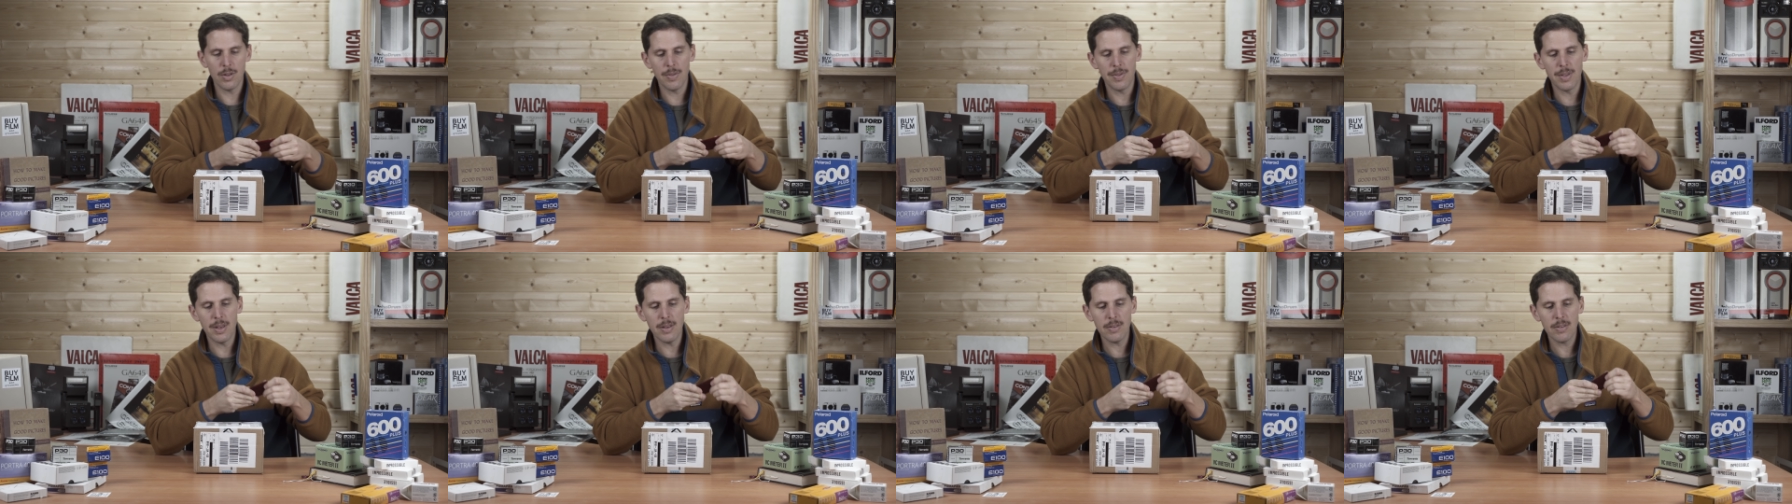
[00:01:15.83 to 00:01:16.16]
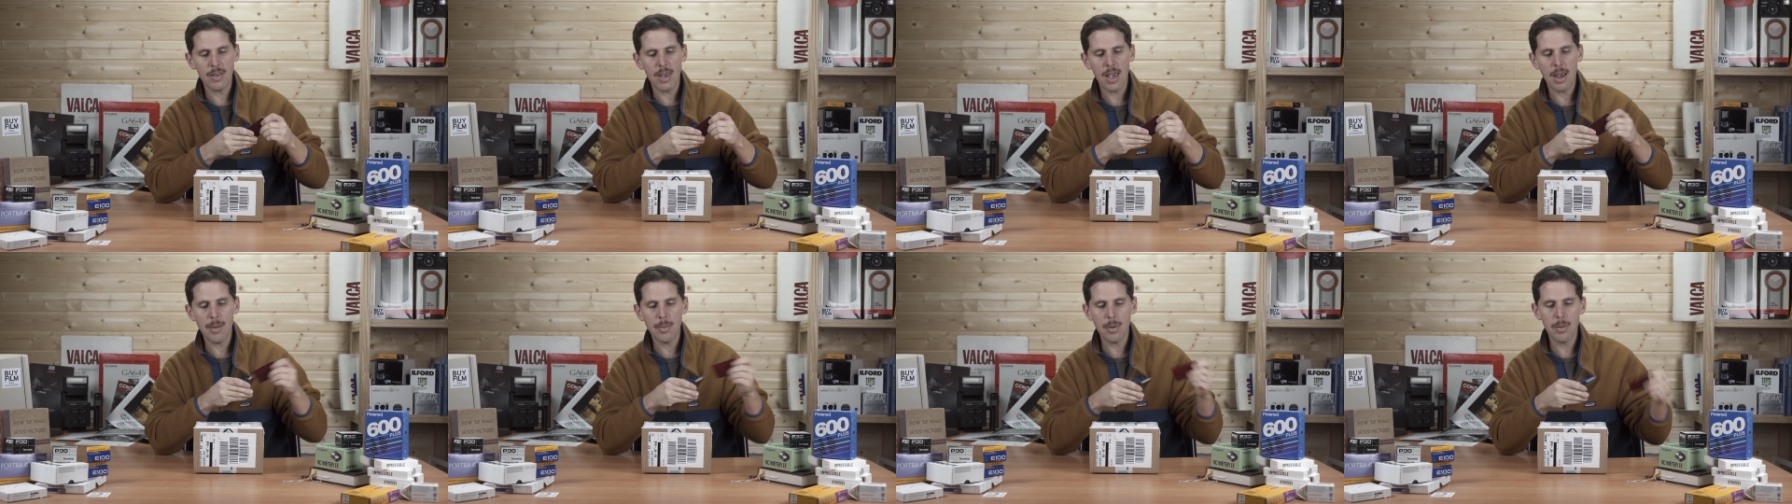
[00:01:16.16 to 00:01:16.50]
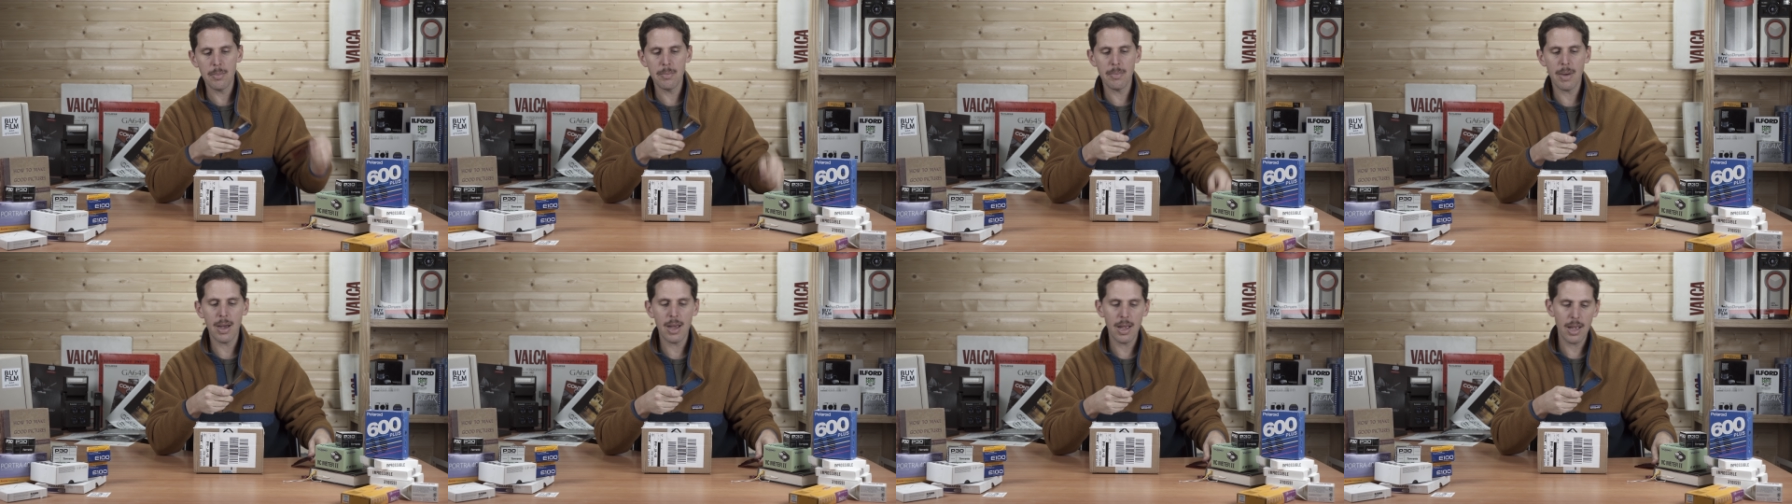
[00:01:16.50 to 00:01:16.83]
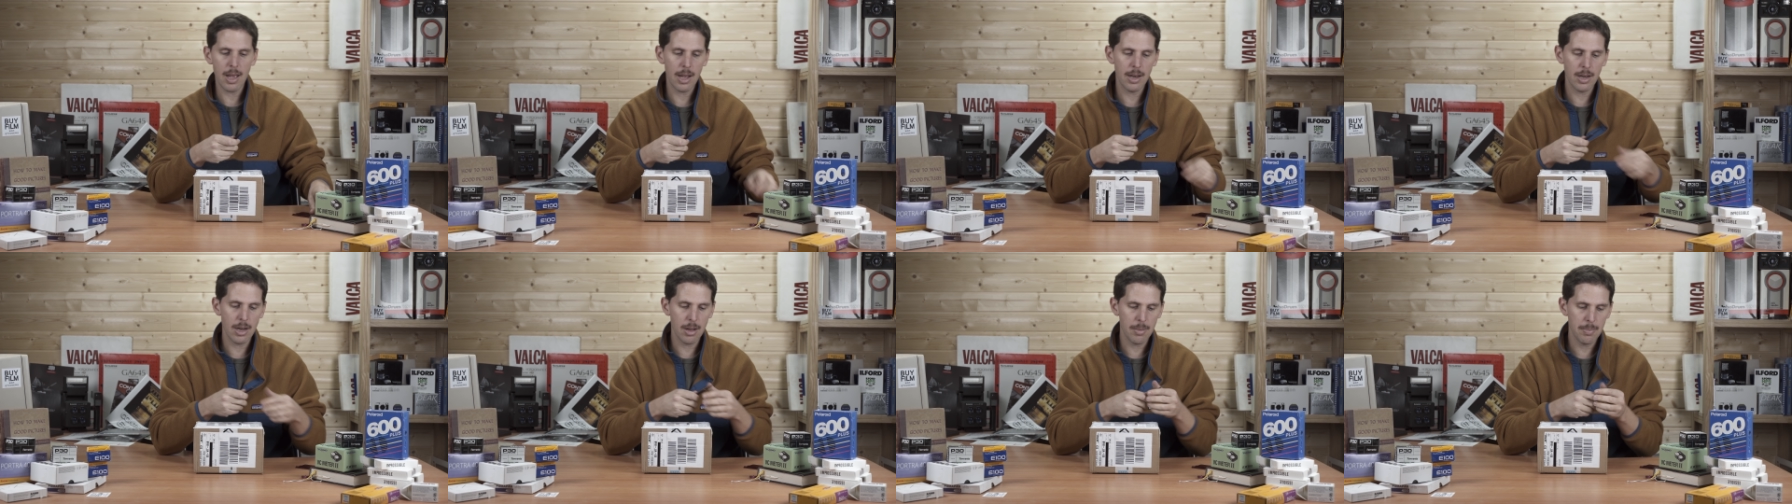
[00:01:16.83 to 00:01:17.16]
This camera
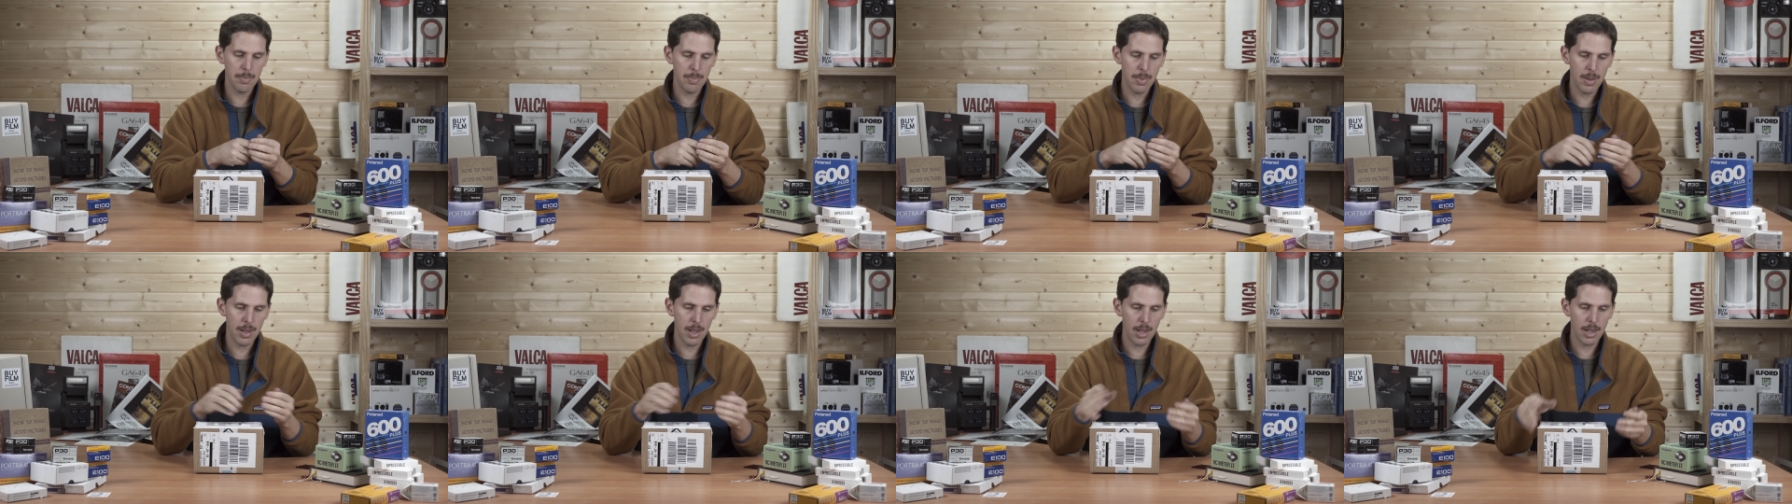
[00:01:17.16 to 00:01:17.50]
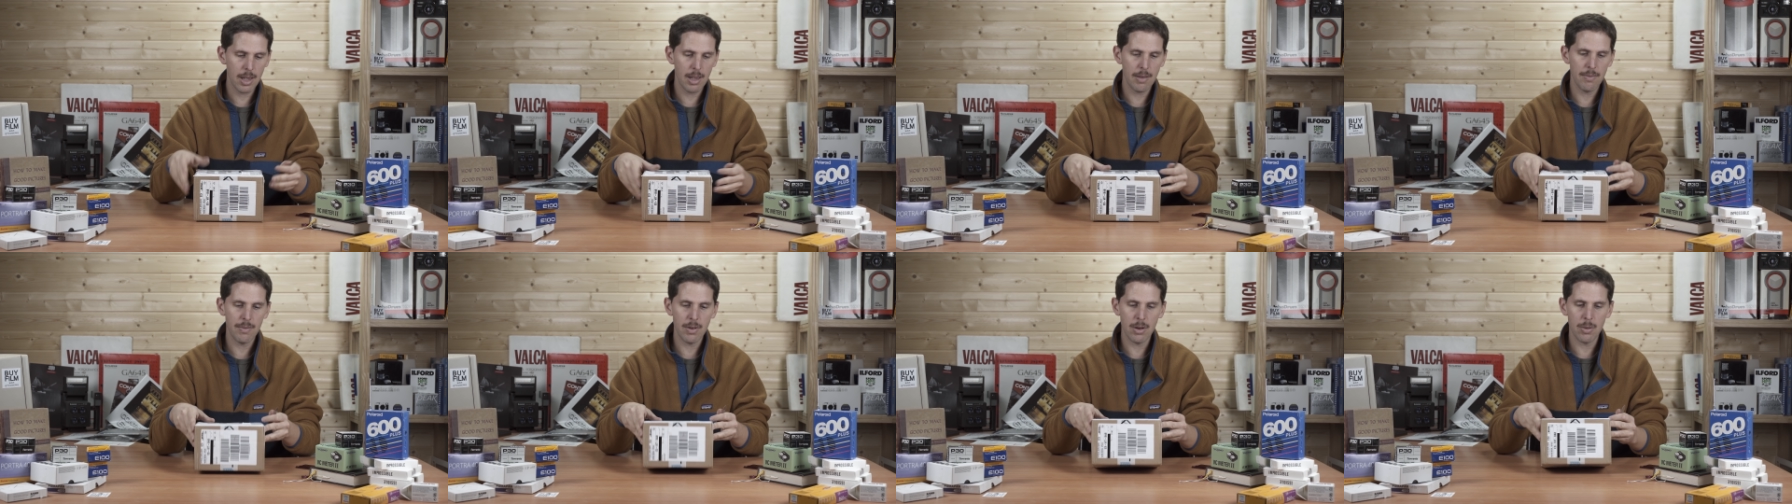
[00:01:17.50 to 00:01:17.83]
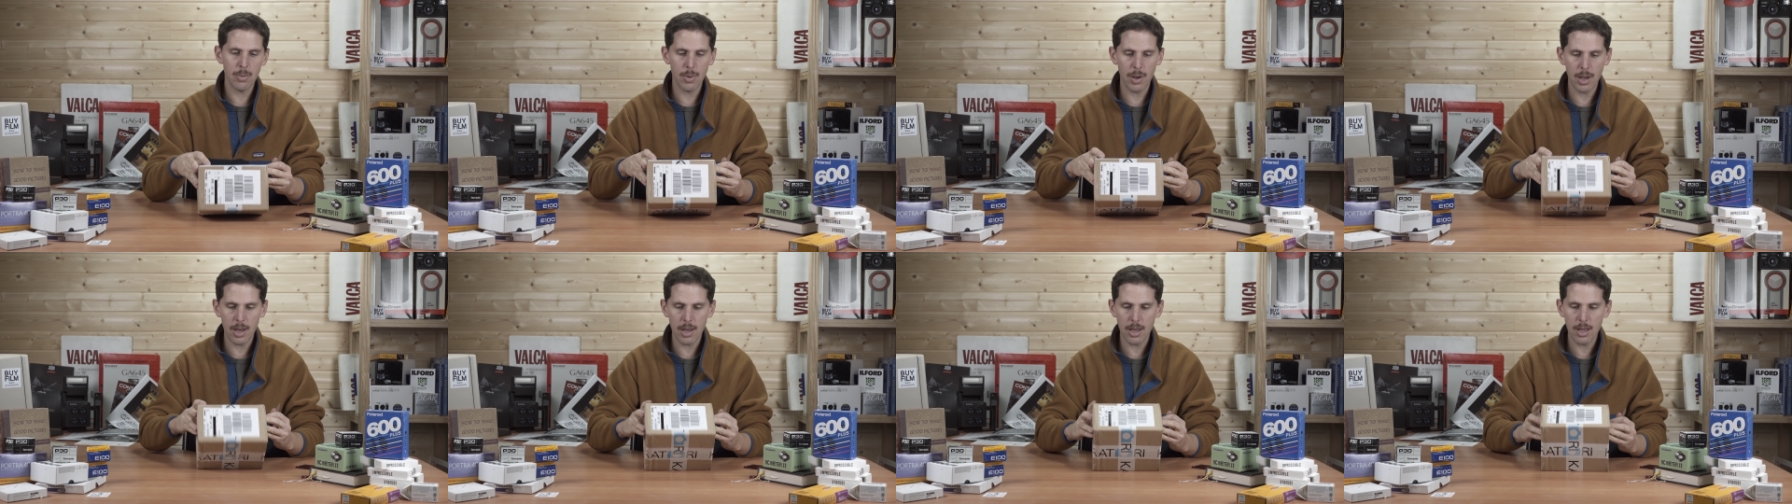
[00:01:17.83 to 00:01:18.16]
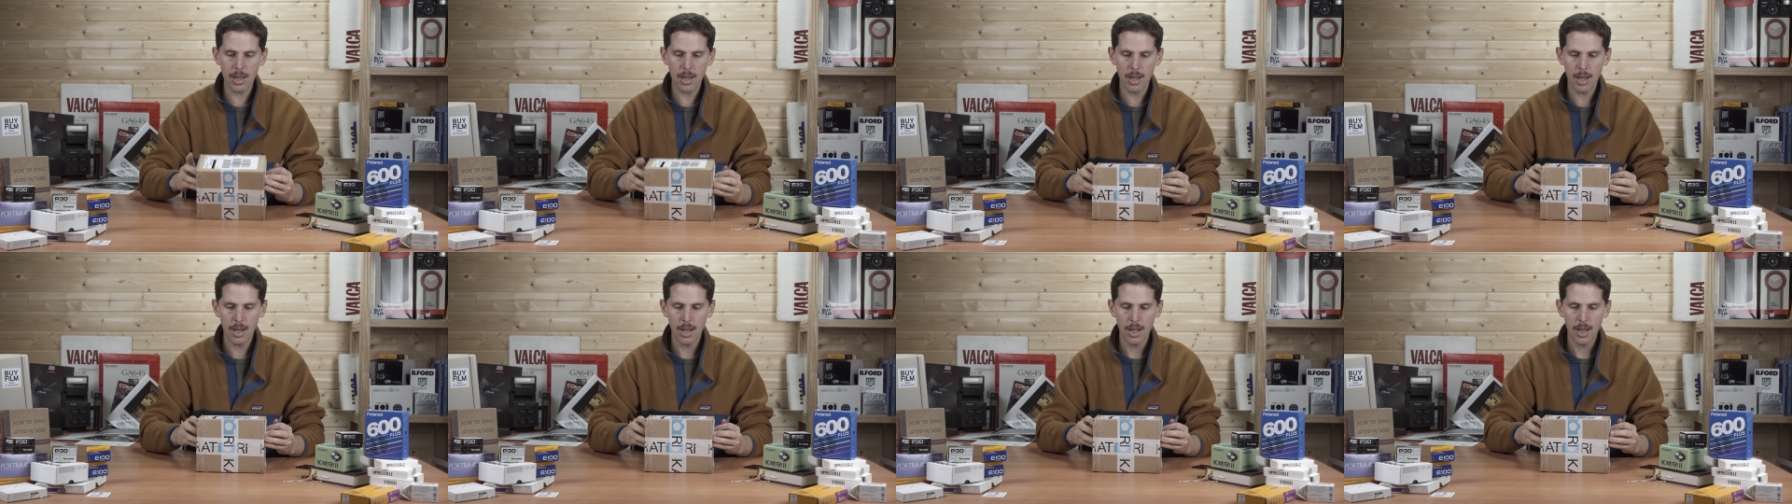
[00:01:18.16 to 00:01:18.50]
might end up being given
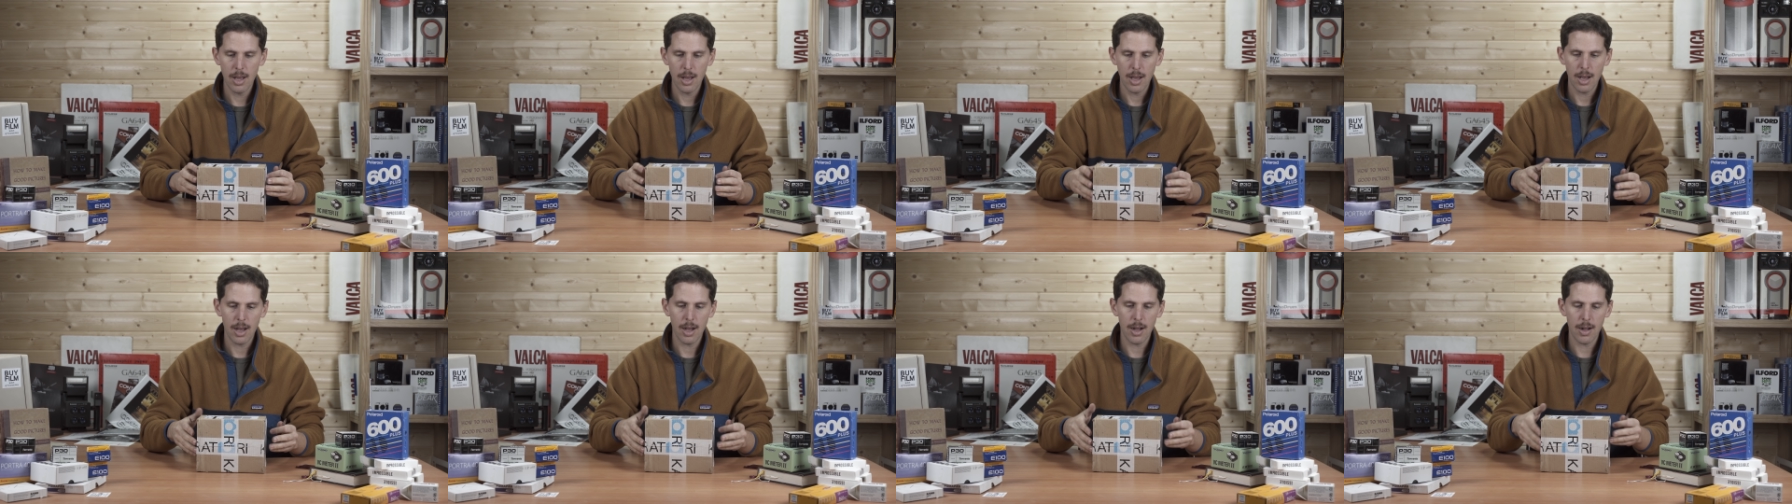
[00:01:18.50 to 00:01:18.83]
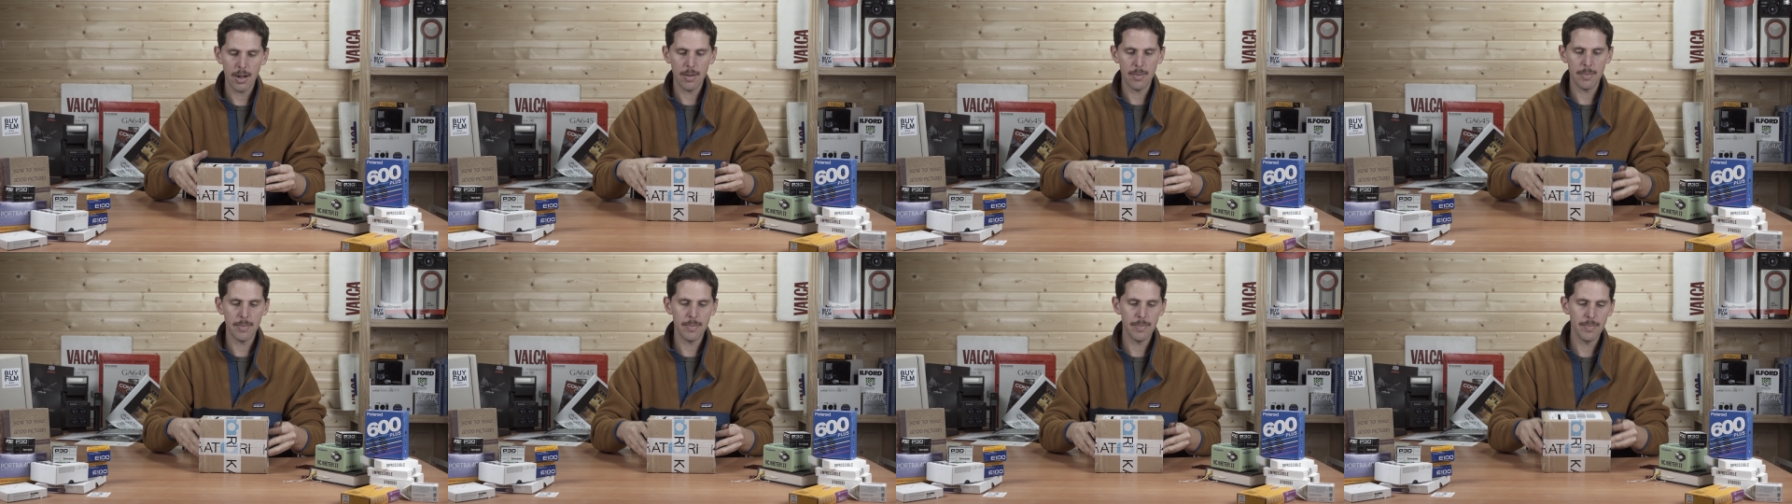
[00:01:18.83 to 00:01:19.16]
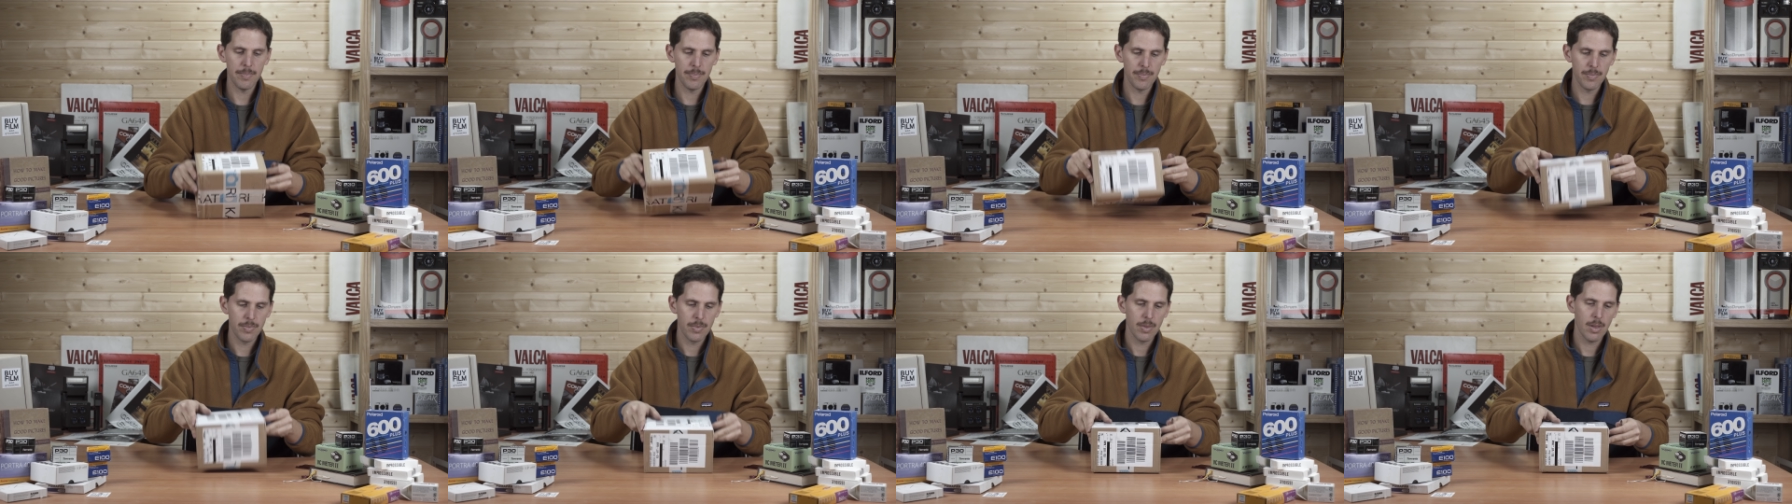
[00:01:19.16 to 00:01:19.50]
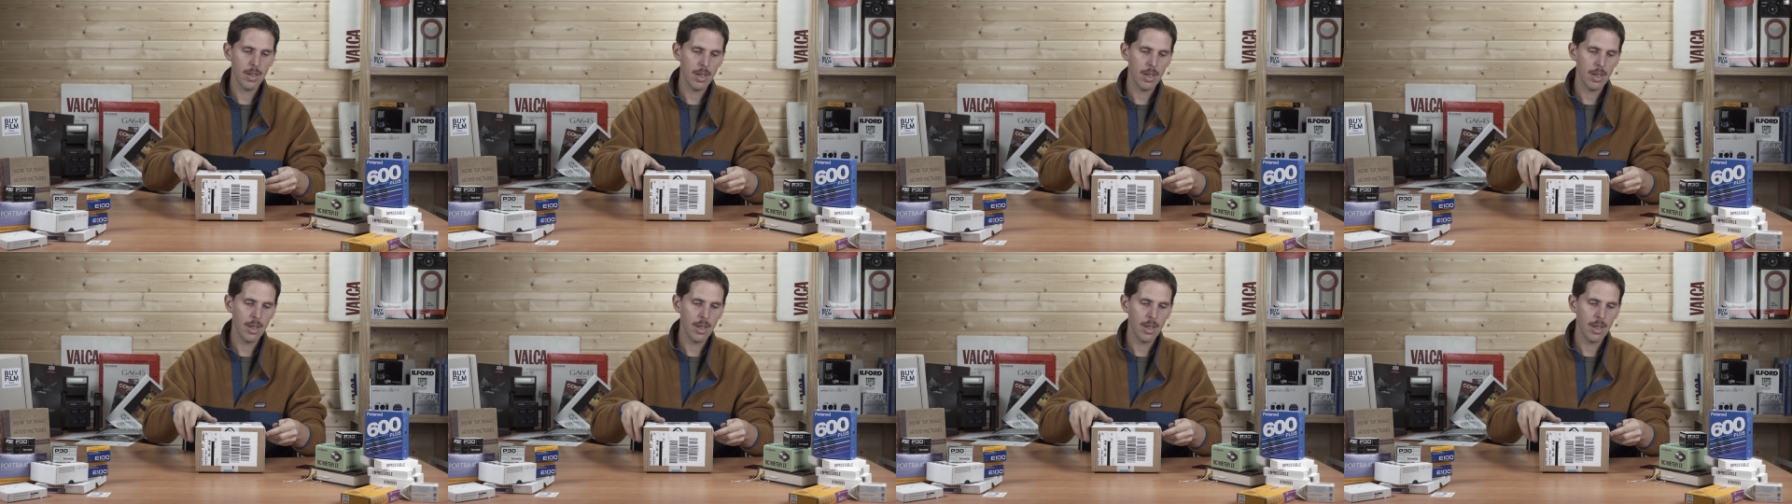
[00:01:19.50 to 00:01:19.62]
away on